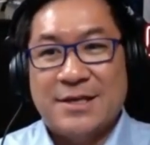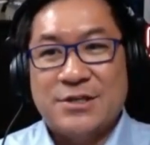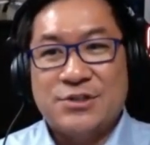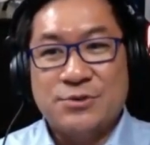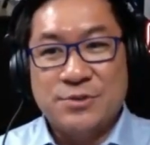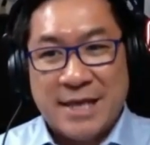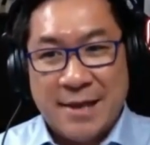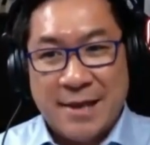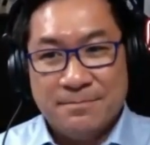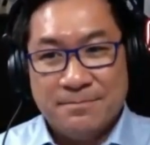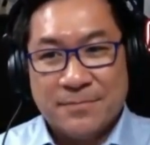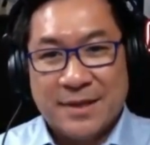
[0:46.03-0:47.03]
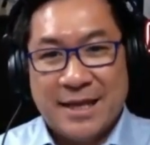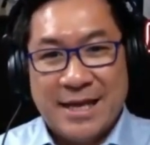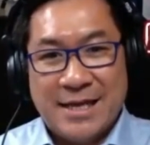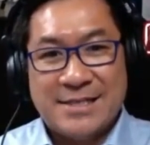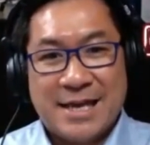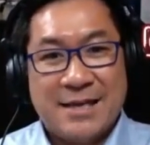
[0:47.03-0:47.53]
Suzanne
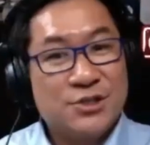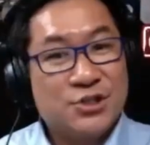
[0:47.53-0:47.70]
is a